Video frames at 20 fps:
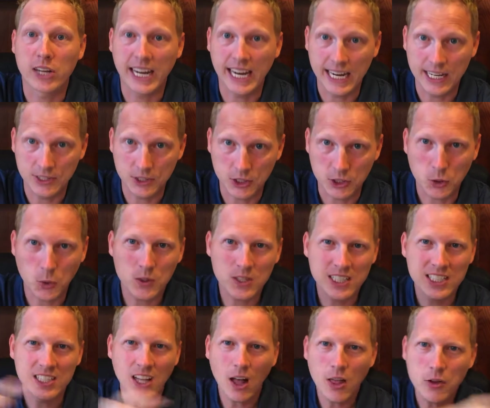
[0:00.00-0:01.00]
cancer. So it's
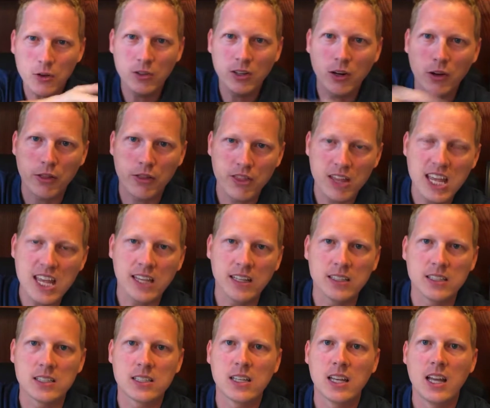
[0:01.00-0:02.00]
these other little
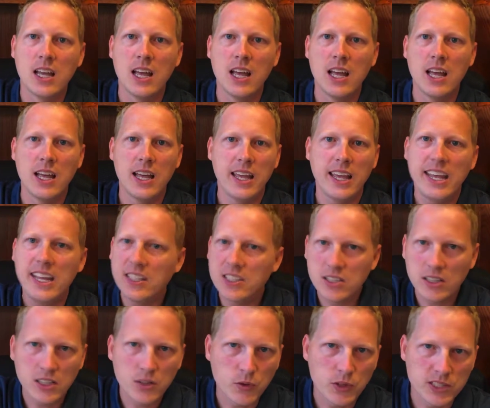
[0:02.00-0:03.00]
things,
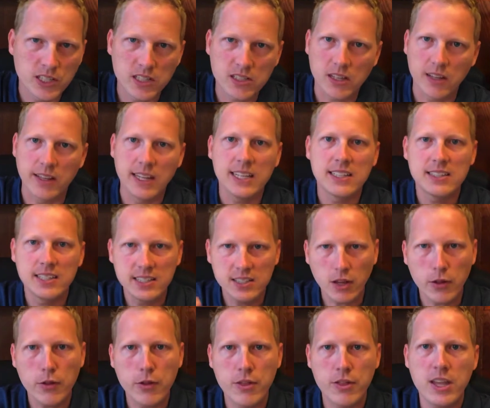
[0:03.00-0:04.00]
insulin resistant, it's these
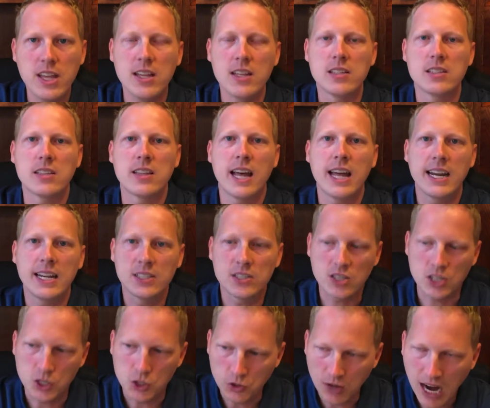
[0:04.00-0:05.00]
other things that is
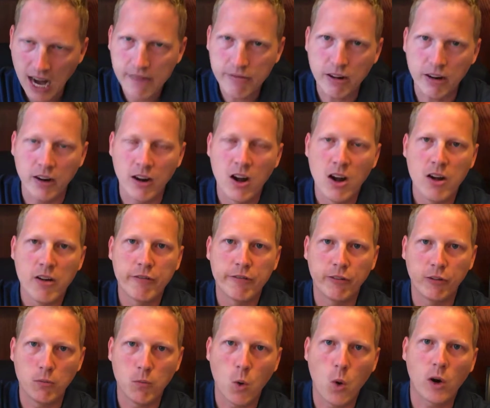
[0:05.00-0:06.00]
the driver
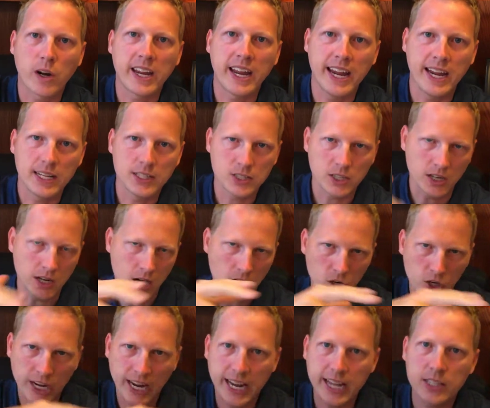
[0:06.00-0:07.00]
for more cancer, and our
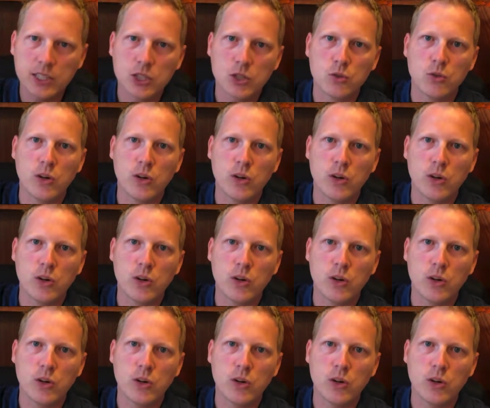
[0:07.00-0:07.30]
cancer